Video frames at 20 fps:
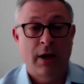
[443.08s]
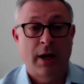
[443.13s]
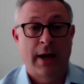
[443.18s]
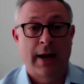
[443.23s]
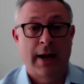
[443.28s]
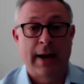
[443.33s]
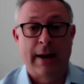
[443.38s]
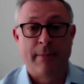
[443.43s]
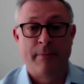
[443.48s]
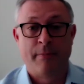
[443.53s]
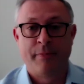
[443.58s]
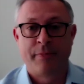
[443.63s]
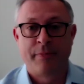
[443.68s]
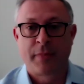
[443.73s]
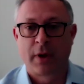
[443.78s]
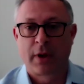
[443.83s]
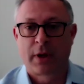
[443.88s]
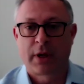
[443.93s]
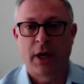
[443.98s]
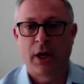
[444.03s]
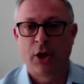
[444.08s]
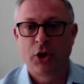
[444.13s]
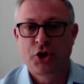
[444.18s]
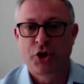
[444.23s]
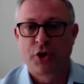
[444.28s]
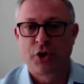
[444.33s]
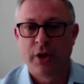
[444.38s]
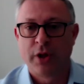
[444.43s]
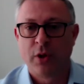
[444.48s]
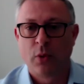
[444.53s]
um,
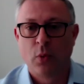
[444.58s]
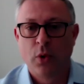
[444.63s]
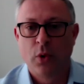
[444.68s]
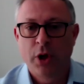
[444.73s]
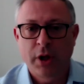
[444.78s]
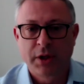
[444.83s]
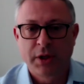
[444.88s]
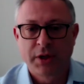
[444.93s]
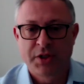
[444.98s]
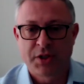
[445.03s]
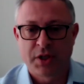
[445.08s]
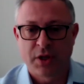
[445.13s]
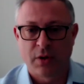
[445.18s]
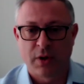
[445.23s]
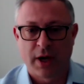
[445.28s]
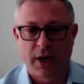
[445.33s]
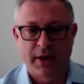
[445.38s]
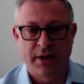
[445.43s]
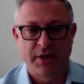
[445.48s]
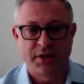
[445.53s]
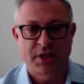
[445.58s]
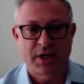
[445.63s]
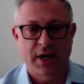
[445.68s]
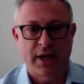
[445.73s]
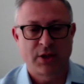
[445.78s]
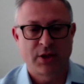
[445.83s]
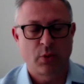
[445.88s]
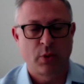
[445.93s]
culture in the world is the United States.